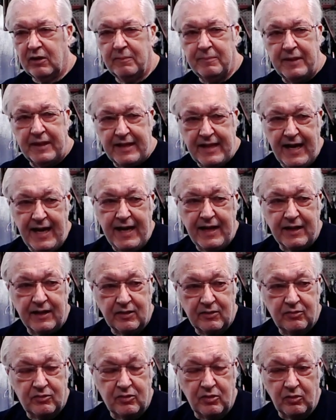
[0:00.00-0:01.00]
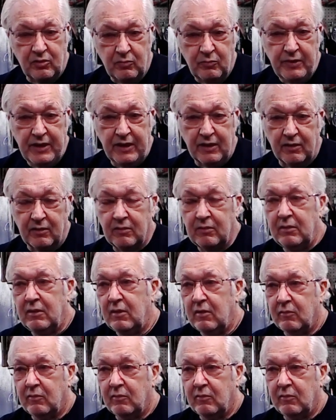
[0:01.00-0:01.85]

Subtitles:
mechanics to the wheel.